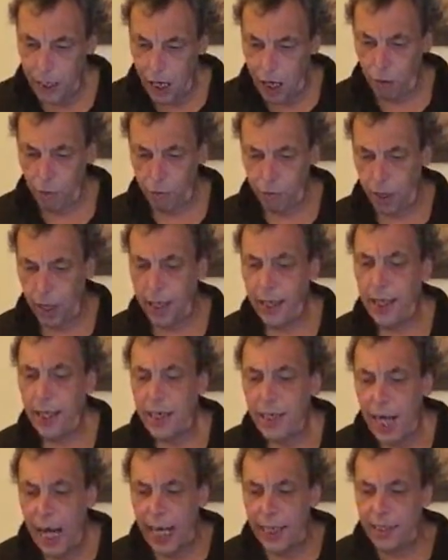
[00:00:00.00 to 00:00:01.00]
Oh, right.
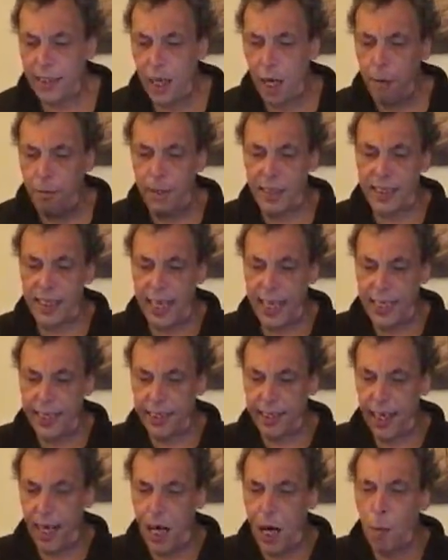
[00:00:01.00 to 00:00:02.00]
And Simon
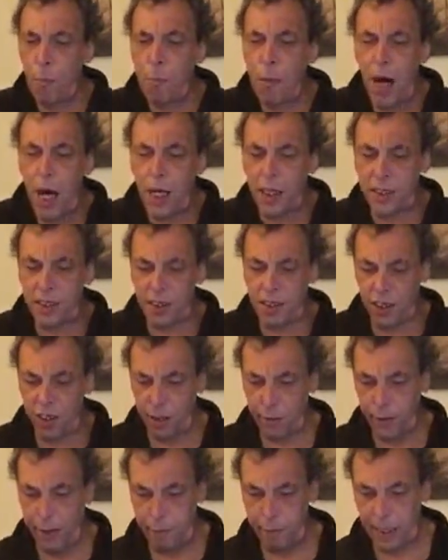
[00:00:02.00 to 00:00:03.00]
says a Mark
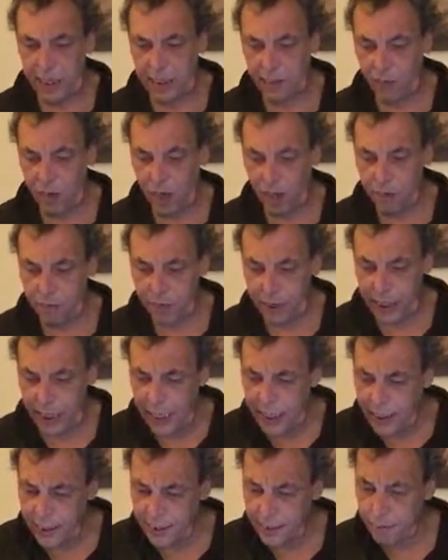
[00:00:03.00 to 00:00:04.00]
II MX-5, he
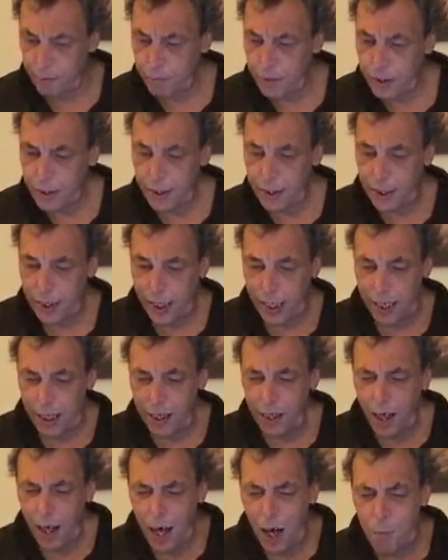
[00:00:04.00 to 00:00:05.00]
thinks.
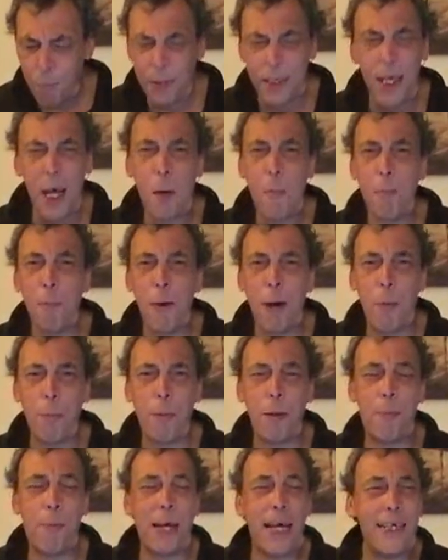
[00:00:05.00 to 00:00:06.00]
But no
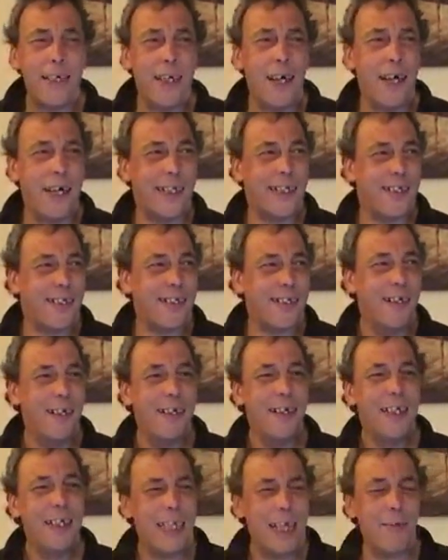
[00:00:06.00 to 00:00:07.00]
pop-up headlights.
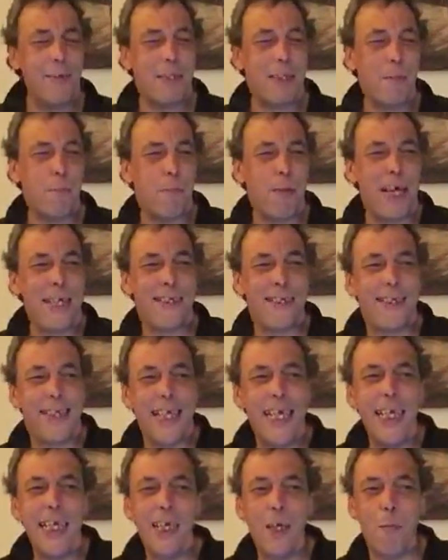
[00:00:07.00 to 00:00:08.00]
That was the best
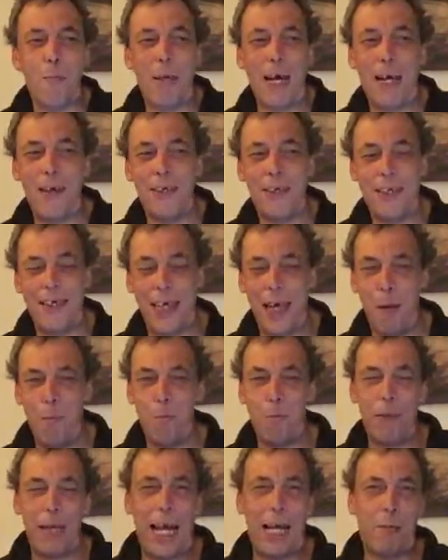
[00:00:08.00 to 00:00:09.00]
thing about
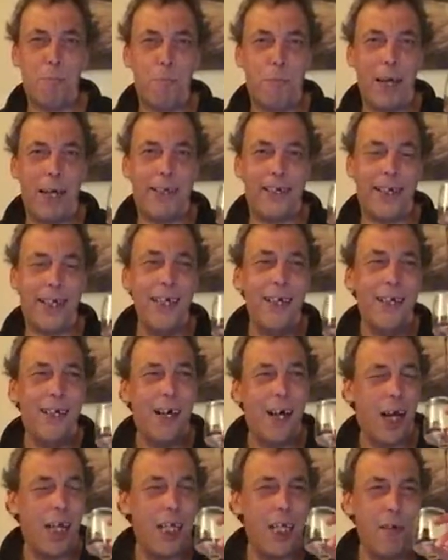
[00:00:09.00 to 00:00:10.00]
Black Betty.
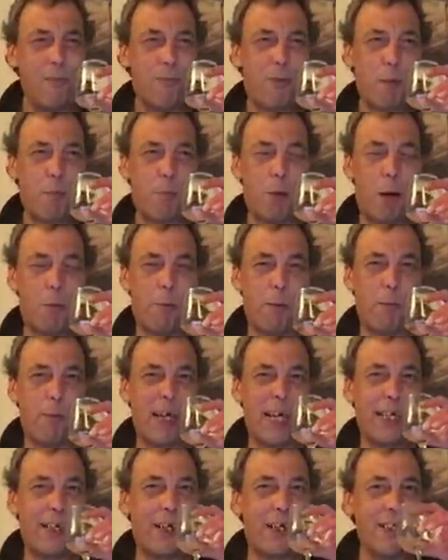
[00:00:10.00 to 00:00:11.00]
I love the pop-up
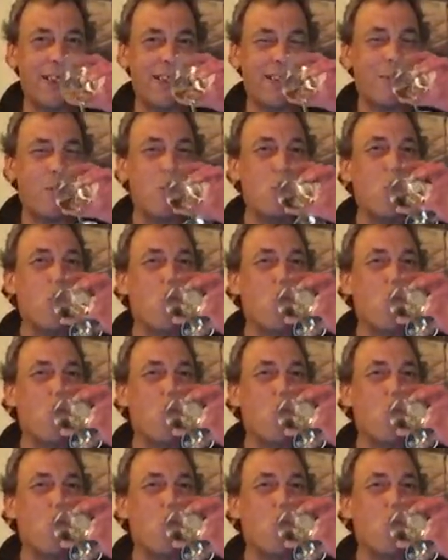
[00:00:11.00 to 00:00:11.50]
headlights.